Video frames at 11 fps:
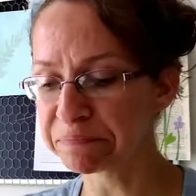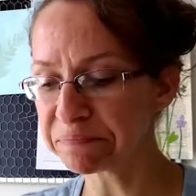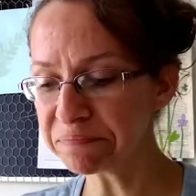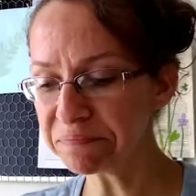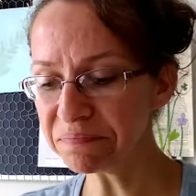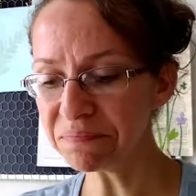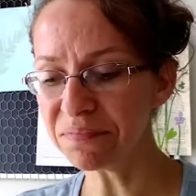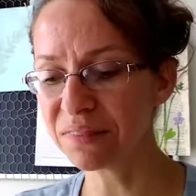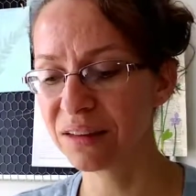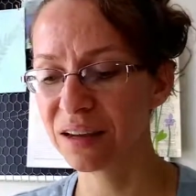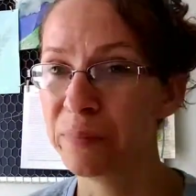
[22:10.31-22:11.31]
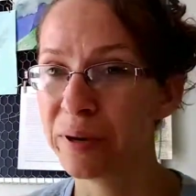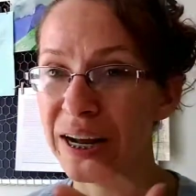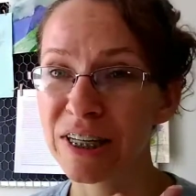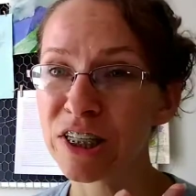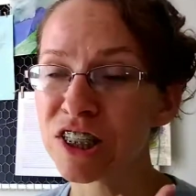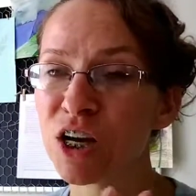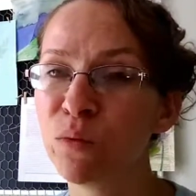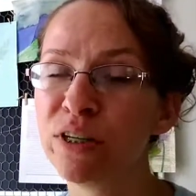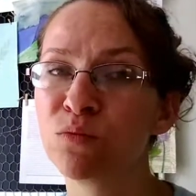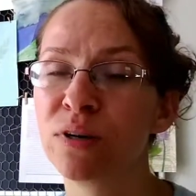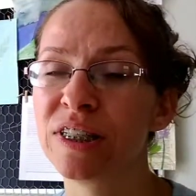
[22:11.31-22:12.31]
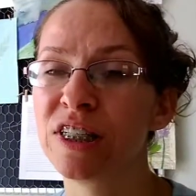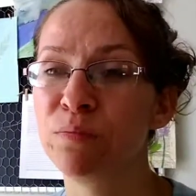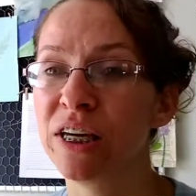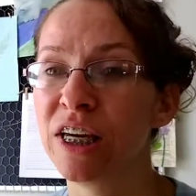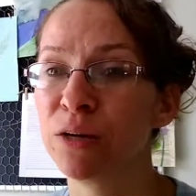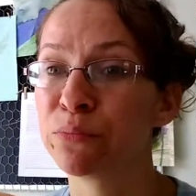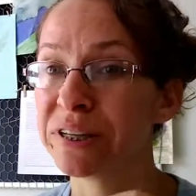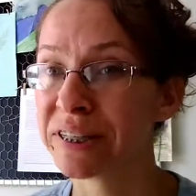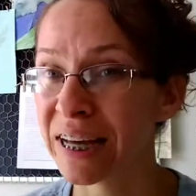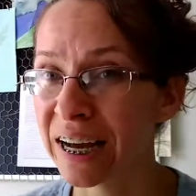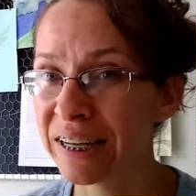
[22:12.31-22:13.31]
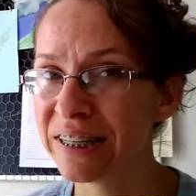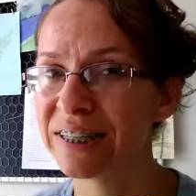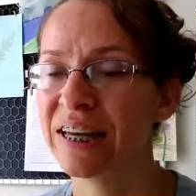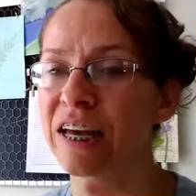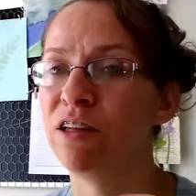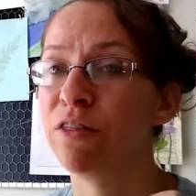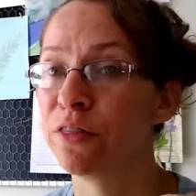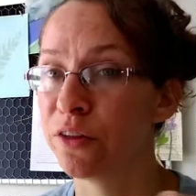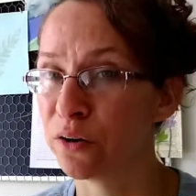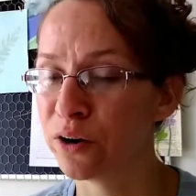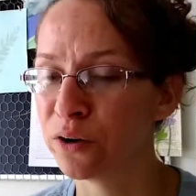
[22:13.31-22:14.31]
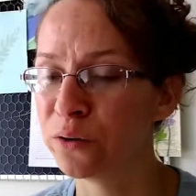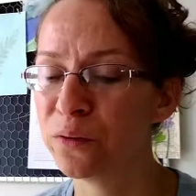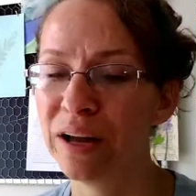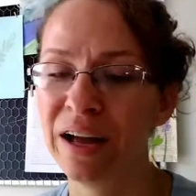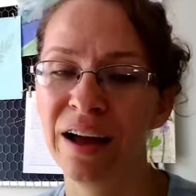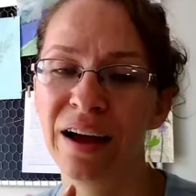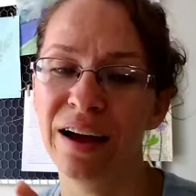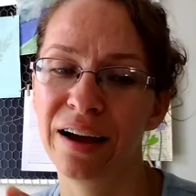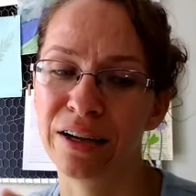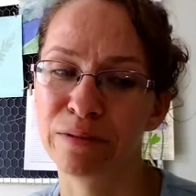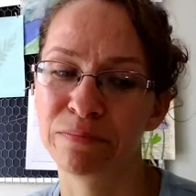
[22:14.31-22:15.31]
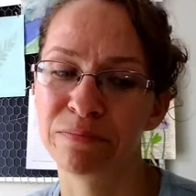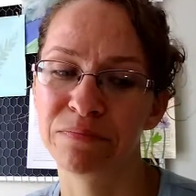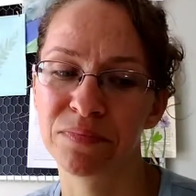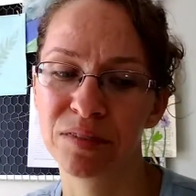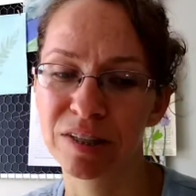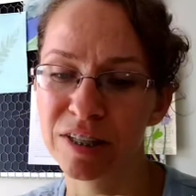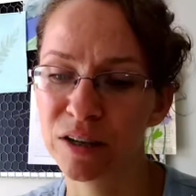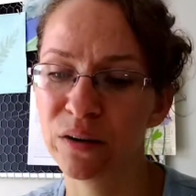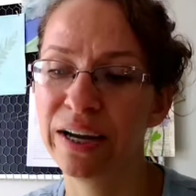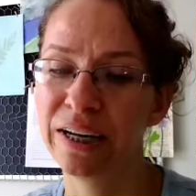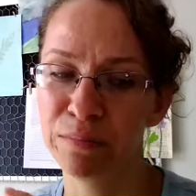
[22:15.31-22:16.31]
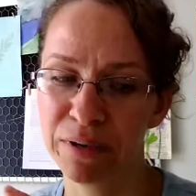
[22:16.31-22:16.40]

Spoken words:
But I just always want to be precise and thorough. So I